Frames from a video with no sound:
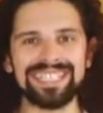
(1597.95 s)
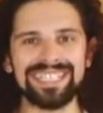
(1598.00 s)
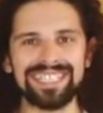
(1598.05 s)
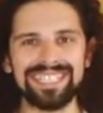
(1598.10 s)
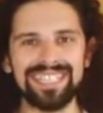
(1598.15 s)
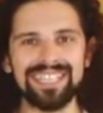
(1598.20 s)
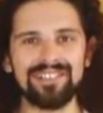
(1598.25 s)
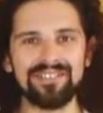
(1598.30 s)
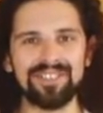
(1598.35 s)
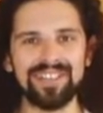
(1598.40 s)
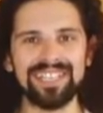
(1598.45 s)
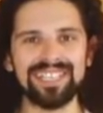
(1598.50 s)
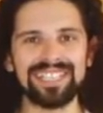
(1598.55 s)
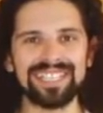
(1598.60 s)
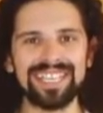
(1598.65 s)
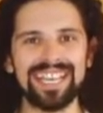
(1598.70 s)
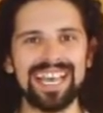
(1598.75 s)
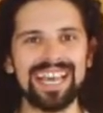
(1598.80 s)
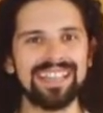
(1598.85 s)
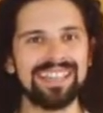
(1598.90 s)

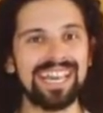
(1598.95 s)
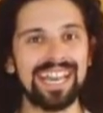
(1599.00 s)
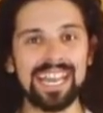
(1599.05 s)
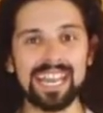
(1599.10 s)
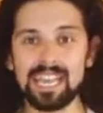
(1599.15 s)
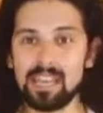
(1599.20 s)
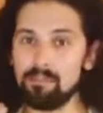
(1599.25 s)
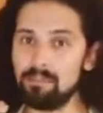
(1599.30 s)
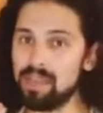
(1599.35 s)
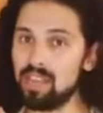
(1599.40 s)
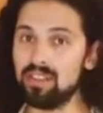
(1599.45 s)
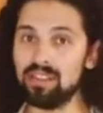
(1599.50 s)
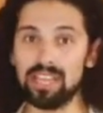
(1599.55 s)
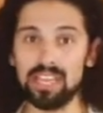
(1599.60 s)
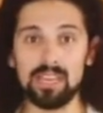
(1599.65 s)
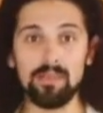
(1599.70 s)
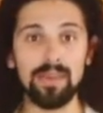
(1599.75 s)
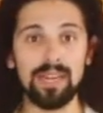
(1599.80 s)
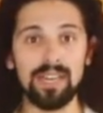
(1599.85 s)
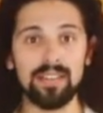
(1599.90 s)
series that it can be
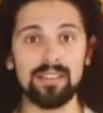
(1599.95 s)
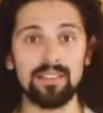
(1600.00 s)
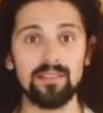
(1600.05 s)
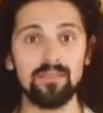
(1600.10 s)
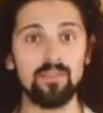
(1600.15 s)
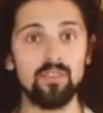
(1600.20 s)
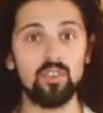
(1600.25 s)
unlimited.